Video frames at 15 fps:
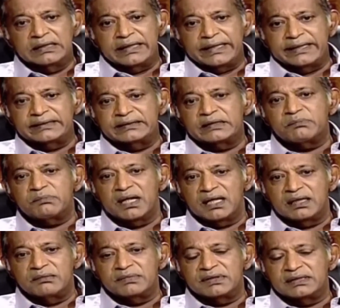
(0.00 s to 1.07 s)
and
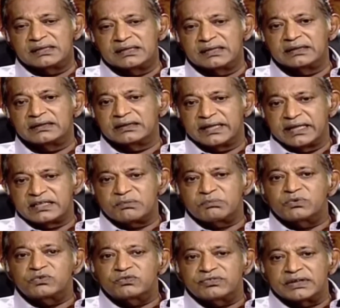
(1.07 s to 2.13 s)
Parliament then gets
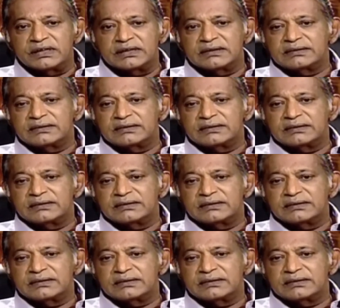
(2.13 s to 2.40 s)
moving.